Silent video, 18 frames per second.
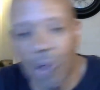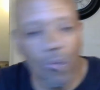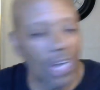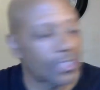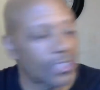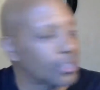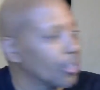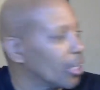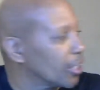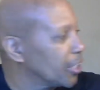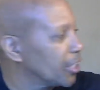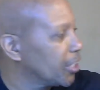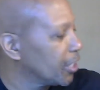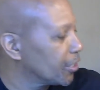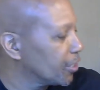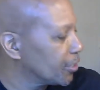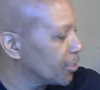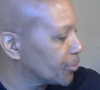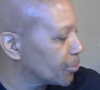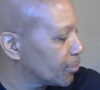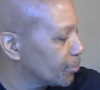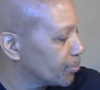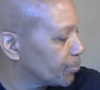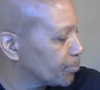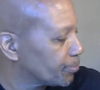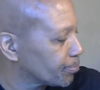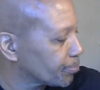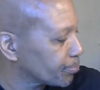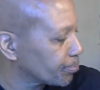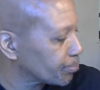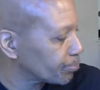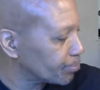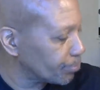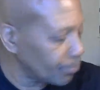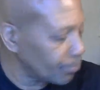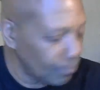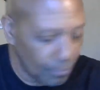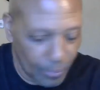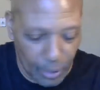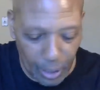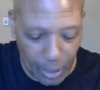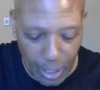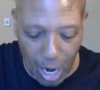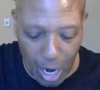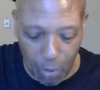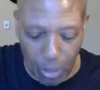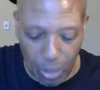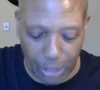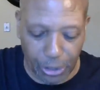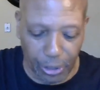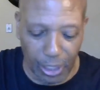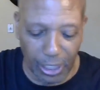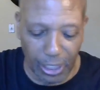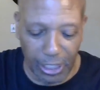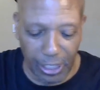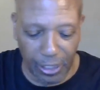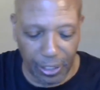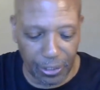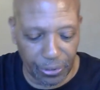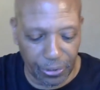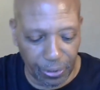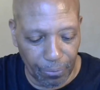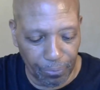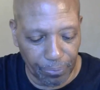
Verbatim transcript: want y'all to hear this. I want y'all to hear this.